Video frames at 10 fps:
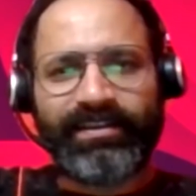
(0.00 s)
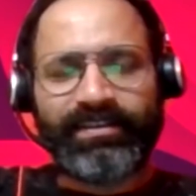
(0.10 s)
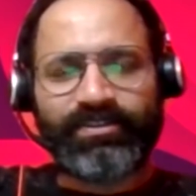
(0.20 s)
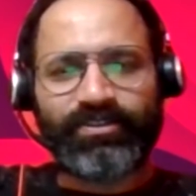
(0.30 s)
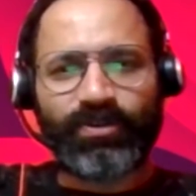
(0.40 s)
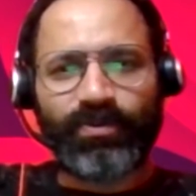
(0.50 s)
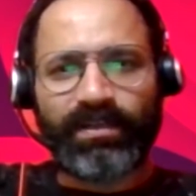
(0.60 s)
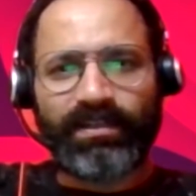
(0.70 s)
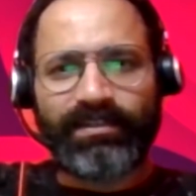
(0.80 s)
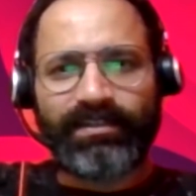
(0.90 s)
So,
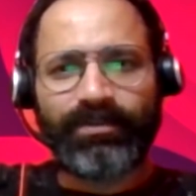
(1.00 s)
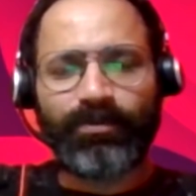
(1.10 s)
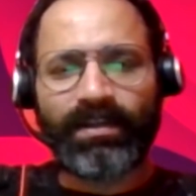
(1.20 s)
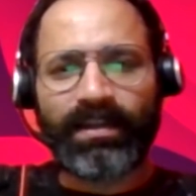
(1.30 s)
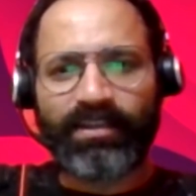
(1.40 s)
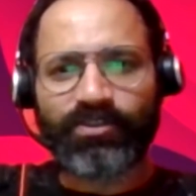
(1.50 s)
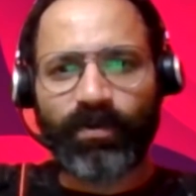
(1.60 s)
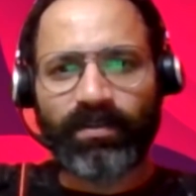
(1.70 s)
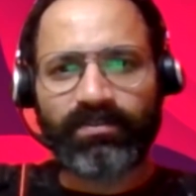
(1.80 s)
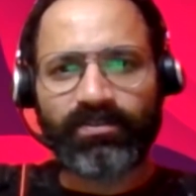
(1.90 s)
one last
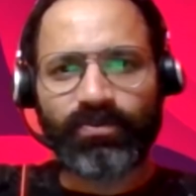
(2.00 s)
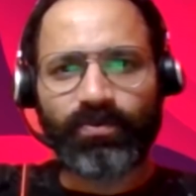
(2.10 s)
one. So,